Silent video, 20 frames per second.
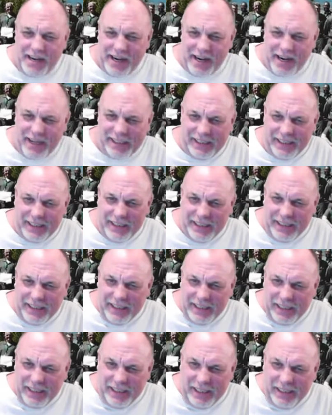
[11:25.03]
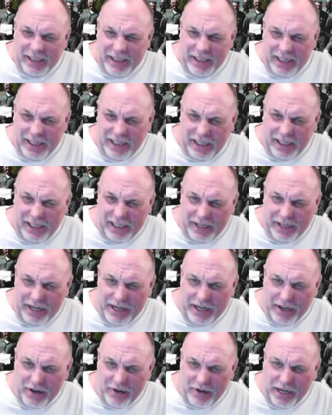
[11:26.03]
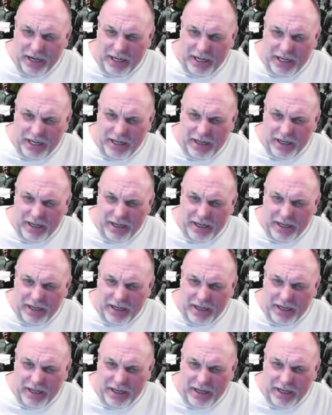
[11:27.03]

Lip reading: Yeah. Nick.